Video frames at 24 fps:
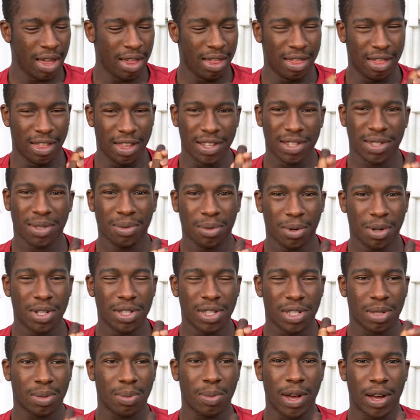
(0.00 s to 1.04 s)
This one
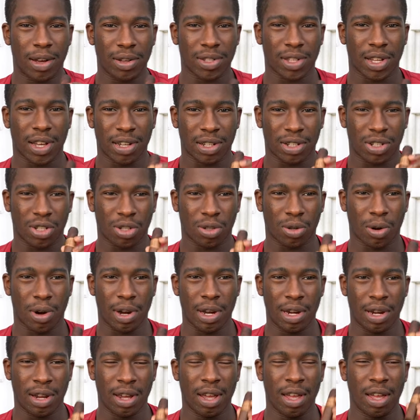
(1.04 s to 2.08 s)
smells like
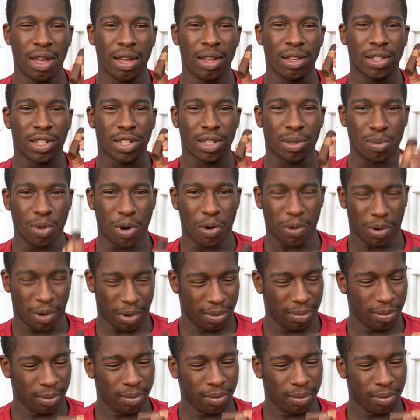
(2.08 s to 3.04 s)
straight smoke.